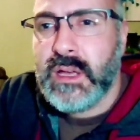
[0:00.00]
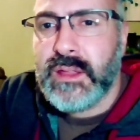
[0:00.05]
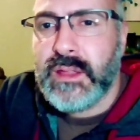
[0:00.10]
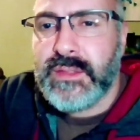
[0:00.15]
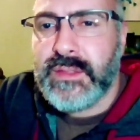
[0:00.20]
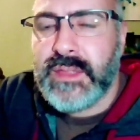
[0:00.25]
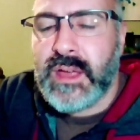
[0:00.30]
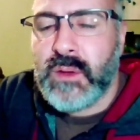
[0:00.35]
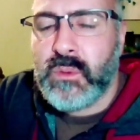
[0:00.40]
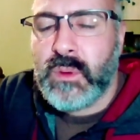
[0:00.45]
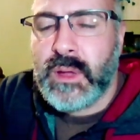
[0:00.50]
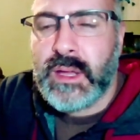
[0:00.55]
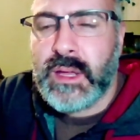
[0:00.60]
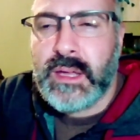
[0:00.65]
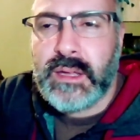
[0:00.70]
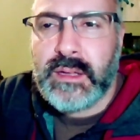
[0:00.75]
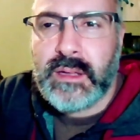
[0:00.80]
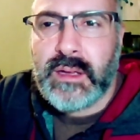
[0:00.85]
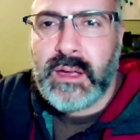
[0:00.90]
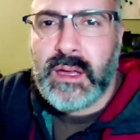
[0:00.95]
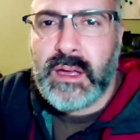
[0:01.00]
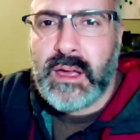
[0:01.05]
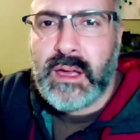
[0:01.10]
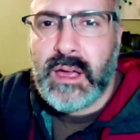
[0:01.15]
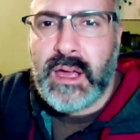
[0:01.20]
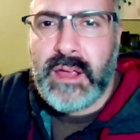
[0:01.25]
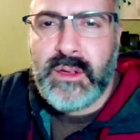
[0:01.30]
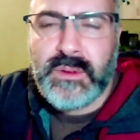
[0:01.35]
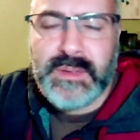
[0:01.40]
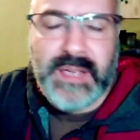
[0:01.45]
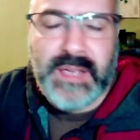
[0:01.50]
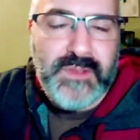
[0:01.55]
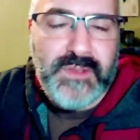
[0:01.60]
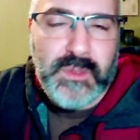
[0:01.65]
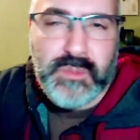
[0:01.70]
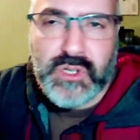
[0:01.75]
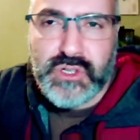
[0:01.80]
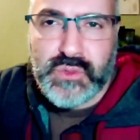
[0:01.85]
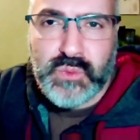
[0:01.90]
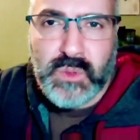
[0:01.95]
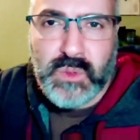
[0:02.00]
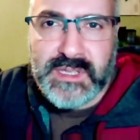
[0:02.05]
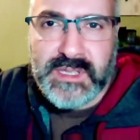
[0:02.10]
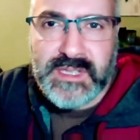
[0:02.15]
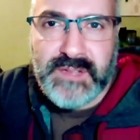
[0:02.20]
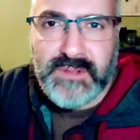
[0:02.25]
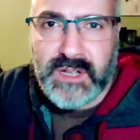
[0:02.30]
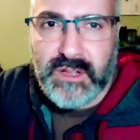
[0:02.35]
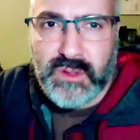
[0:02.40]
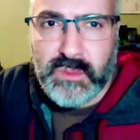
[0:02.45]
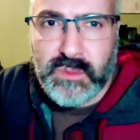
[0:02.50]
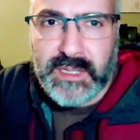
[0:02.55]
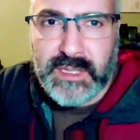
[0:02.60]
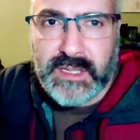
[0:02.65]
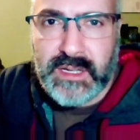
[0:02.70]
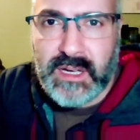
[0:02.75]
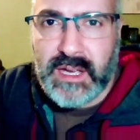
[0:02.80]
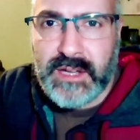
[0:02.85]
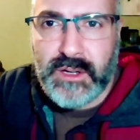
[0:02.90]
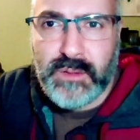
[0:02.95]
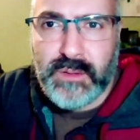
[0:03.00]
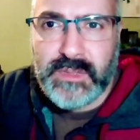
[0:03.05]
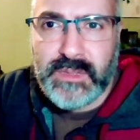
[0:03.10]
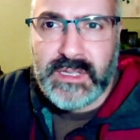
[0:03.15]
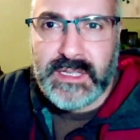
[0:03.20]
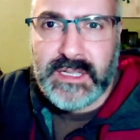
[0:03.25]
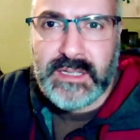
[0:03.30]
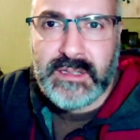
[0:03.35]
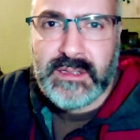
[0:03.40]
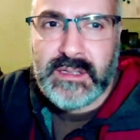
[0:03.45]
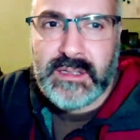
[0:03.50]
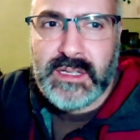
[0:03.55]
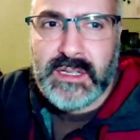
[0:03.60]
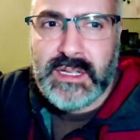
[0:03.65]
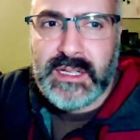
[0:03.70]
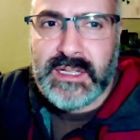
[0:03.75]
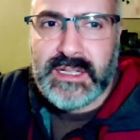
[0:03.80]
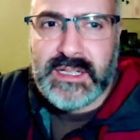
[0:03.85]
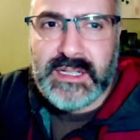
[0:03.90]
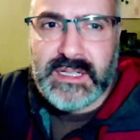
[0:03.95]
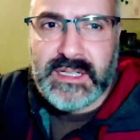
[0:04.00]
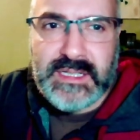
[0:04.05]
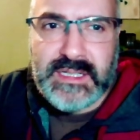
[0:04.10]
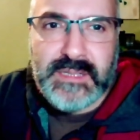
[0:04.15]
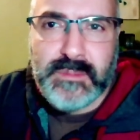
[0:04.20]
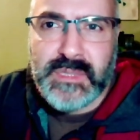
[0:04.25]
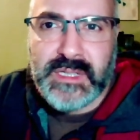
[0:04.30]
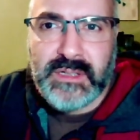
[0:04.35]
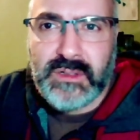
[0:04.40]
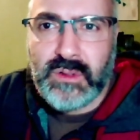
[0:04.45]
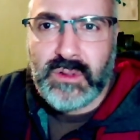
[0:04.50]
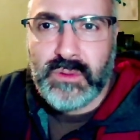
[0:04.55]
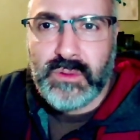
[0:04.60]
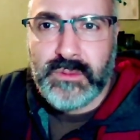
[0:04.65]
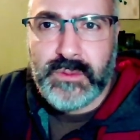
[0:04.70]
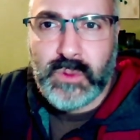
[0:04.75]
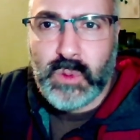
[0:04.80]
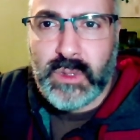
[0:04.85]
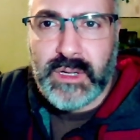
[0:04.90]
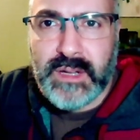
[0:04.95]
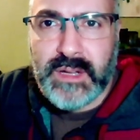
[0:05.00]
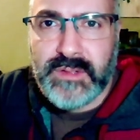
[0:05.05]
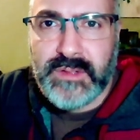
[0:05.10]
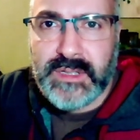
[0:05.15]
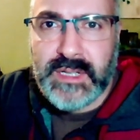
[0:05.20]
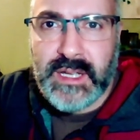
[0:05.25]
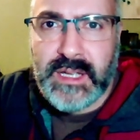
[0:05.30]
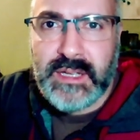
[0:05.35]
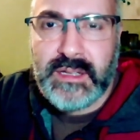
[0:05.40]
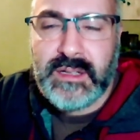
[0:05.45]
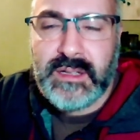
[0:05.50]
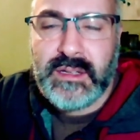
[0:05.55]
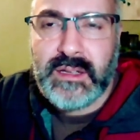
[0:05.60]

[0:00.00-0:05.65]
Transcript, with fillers: That way, I only have to push once every other week. I don't really need to be in gold 4 every day.